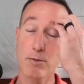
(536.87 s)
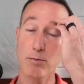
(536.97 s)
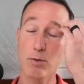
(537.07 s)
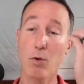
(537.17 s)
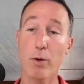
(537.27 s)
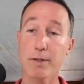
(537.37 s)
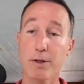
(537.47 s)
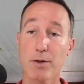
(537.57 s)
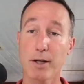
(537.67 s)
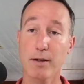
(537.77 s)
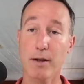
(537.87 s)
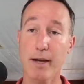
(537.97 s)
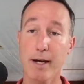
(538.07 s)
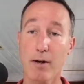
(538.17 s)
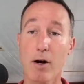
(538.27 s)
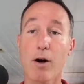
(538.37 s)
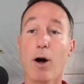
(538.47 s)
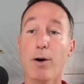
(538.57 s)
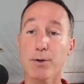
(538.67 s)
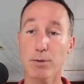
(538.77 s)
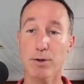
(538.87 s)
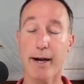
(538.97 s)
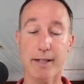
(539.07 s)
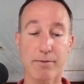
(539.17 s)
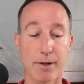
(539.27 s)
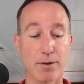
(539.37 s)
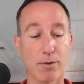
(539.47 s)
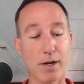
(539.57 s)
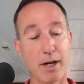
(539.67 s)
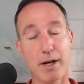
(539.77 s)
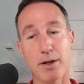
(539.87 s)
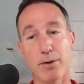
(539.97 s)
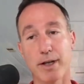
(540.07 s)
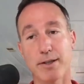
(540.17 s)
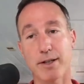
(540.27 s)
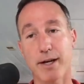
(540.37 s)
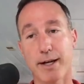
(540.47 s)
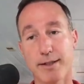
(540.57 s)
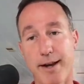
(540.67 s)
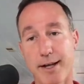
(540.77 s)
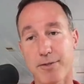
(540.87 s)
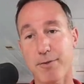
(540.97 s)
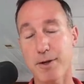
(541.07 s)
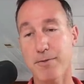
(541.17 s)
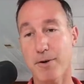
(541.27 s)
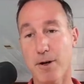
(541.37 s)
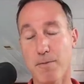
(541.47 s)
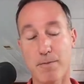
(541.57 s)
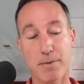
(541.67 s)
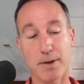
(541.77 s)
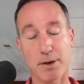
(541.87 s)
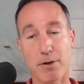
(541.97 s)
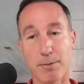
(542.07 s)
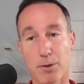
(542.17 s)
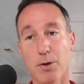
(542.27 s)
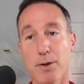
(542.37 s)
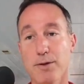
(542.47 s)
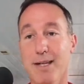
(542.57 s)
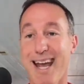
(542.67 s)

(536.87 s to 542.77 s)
rewards that you get on that are also tax-free. So you'll get uh, tax-free from the cryptocurrency